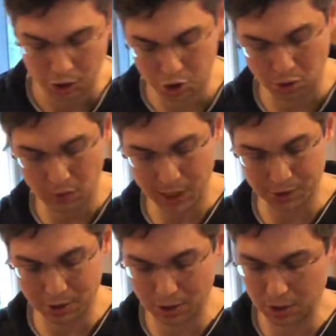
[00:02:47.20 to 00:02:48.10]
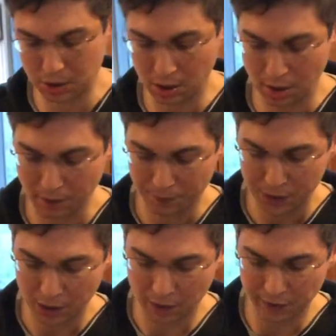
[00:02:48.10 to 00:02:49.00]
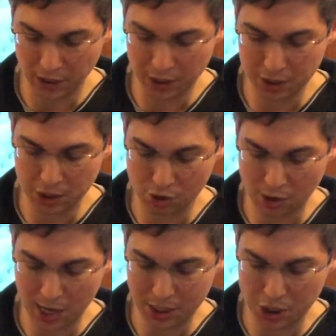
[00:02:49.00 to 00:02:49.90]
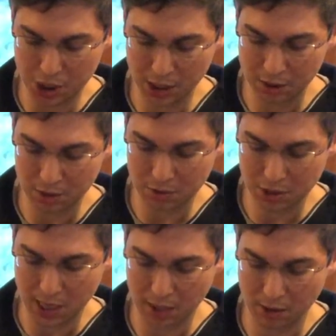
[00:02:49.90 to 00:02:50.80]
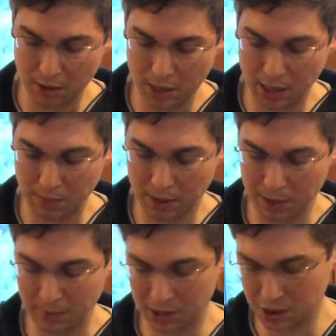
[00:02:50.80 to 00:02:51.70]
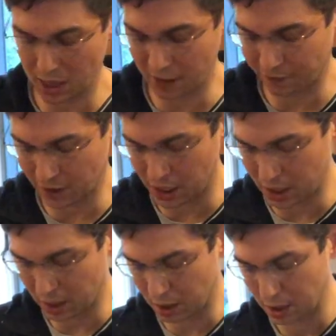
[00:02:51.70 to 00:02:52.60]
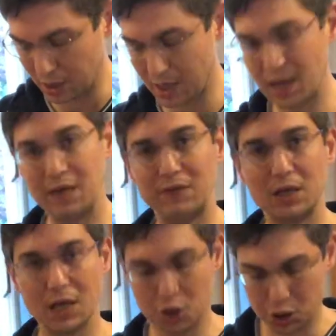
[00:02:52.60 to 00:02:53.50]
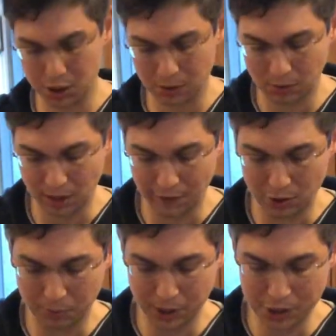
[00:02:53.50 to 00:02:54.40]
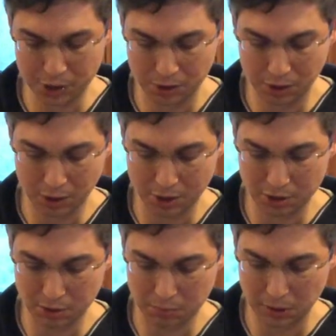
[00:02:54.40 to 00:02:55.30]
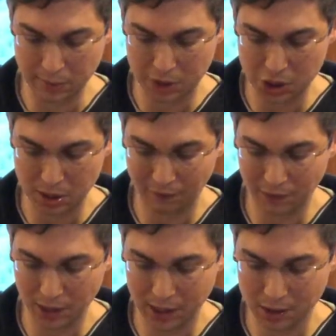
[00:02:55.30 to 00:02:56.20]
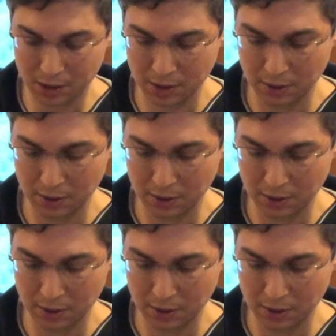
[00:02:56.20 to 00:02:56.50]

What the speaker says: 2 ounces of a London dry gin, so Tanqueray, Bombay Sapphire, Aviation, whatever your pleasure. You could also use Plymouth gin if you liked.